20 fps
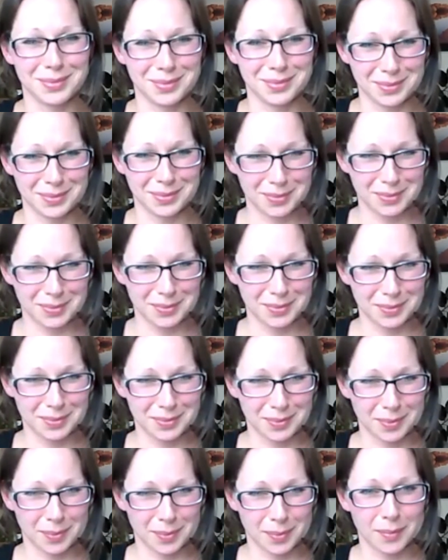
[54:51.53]
it is
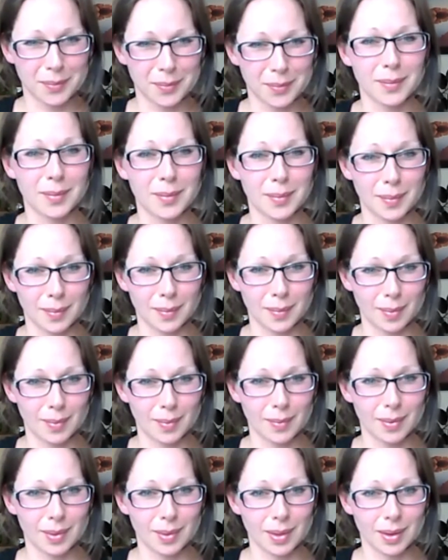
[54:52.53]

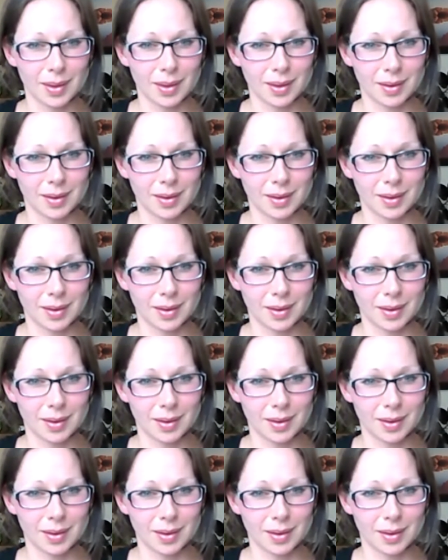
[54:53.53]
vastly more